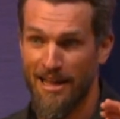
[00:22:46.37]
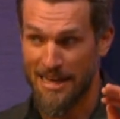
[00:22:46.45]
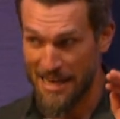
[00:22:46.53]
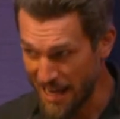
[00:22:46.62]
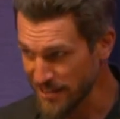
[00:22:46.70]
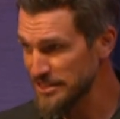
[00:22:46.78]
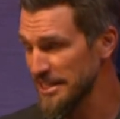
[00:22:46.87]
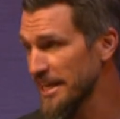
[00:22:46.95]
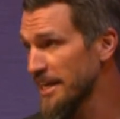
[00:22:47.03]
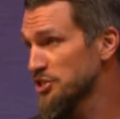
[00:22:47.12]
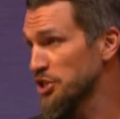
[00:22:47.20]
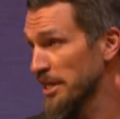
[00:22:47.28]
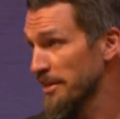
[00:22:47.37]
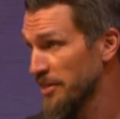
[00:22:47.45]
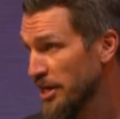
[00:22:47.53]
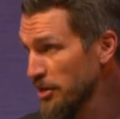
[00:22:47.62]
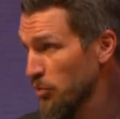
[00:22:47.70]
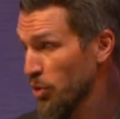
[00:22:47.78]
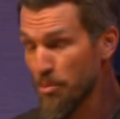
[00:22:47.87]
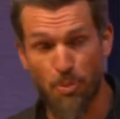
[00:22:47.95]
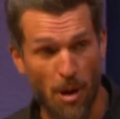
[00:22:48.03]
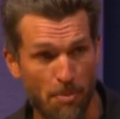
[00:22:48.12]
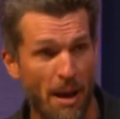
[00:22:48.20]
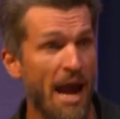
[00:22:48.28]
Nesting is, we're
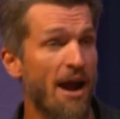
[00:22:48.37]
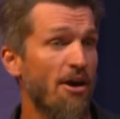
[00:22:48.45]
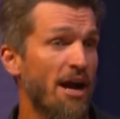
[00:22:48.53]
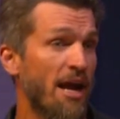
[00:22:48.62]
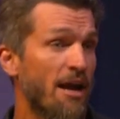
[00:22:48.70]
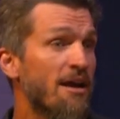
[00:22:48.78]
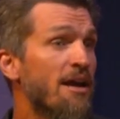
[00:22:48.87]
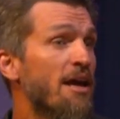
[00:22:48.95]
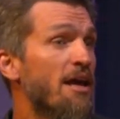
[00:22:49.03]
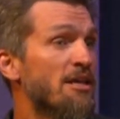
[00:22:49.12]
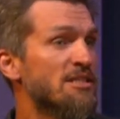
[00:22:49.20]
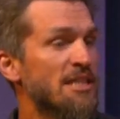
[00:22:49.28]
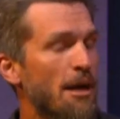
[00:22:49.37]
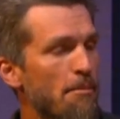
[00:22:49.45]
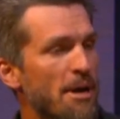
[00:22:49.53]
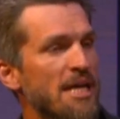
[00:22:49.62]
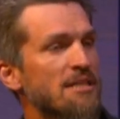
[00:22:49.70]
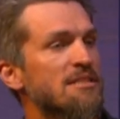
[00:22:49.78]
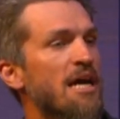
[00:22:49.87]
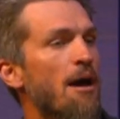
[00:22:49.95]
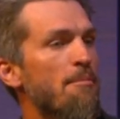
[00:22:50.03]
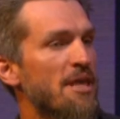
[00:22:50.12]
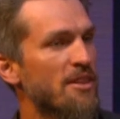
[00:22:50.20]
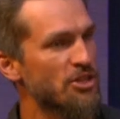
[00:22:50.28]
preparing. Somebody's
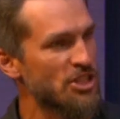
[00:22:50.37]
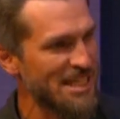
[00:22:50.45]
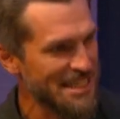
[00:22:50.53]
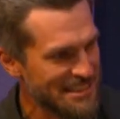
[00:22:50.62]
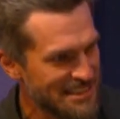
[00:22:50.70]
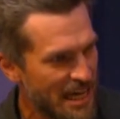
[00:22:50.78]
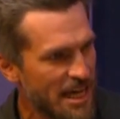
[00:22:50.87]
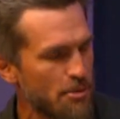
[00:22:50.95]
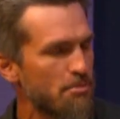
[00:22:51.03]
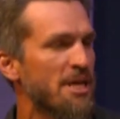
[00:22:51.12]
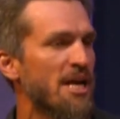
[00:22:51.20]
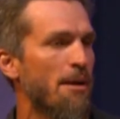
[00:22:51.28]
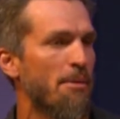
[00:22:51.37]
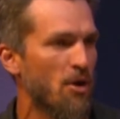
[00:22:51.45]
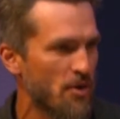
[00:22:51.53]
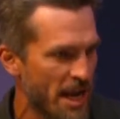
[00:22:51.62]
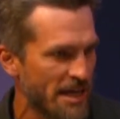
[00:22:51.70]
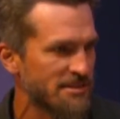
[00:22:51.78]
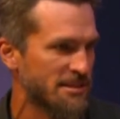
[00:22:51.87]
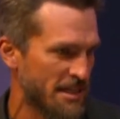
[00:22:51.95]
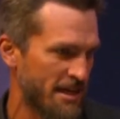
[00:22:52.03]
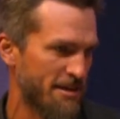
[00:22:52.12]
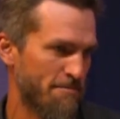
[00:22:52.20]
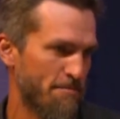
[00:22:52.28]
coming. There's an excitement about
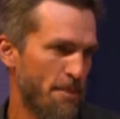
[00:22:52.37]
nesting.